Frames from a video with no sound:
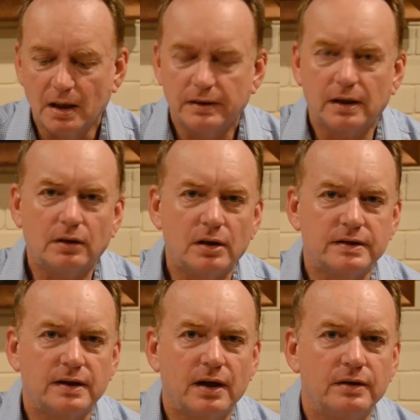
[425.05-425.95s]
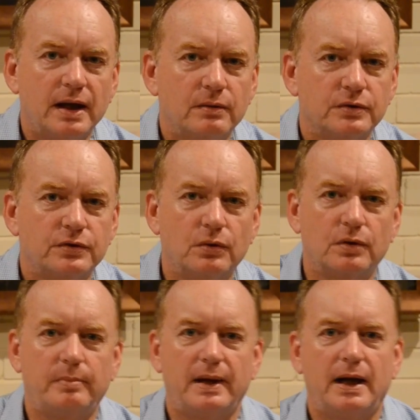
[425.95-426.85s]
Now I'd like to go now and talk
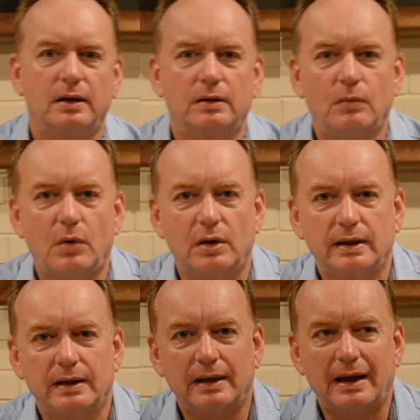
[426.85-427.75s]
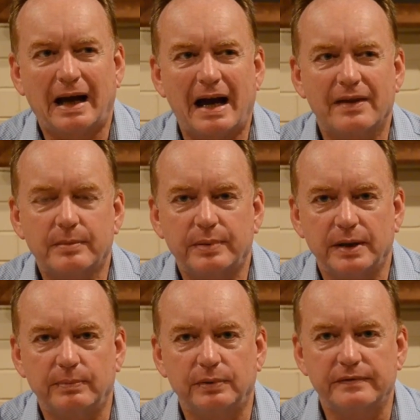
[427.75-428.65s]
about what other
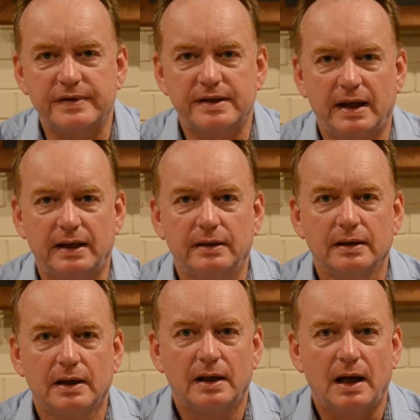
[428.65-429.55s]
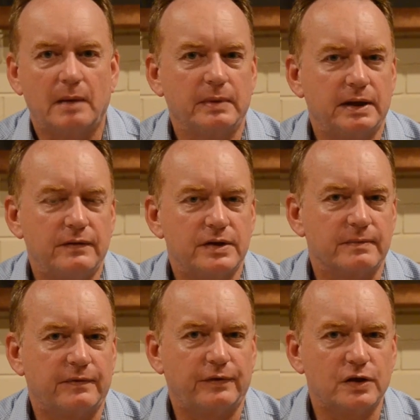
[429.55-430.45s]
people have said, and give you
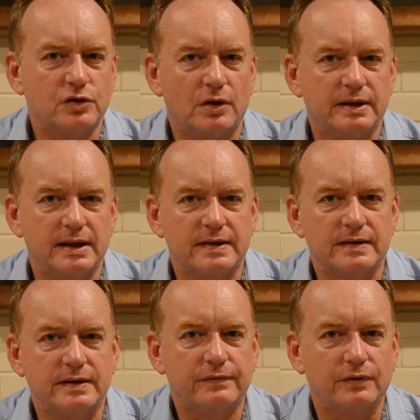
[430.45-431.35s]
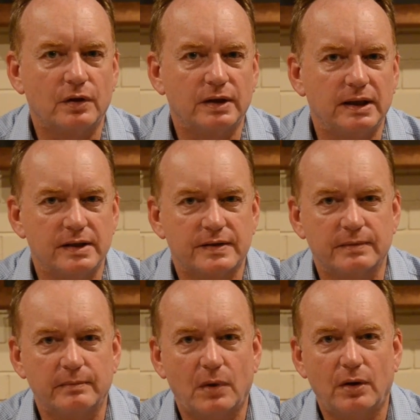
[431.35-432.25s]
some fresh ideas and different ideas to
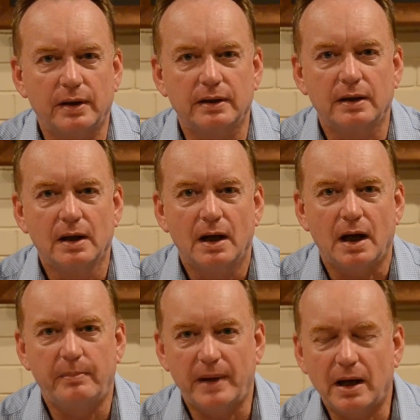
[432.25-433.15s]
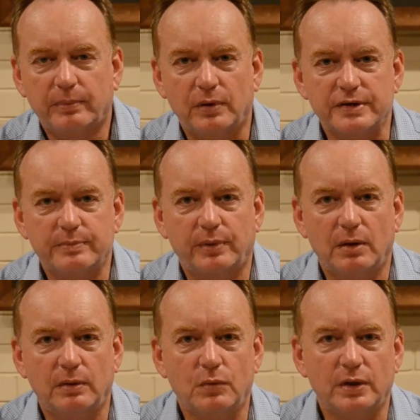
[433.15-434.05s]
mine about
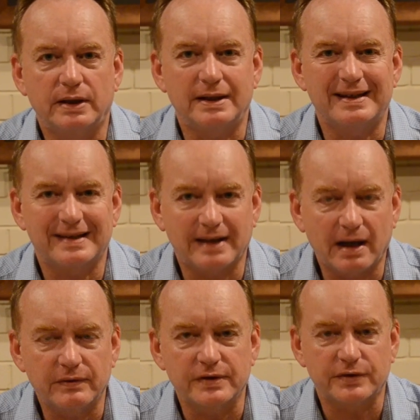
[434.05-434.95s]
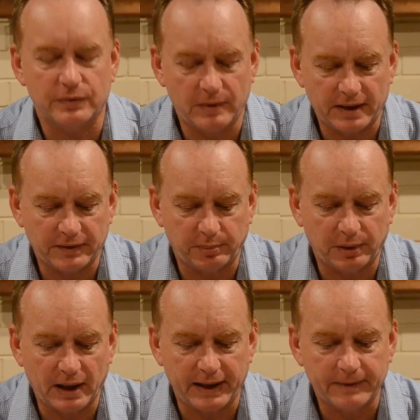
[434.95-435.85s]
Prospero and what he discovers throughout the
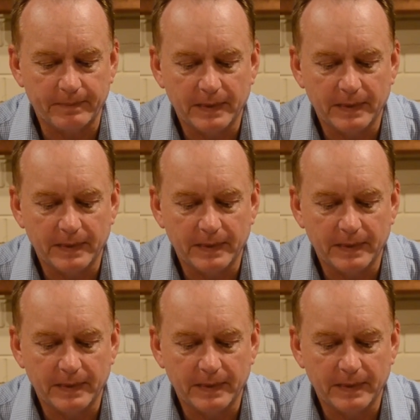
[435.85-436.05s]
play.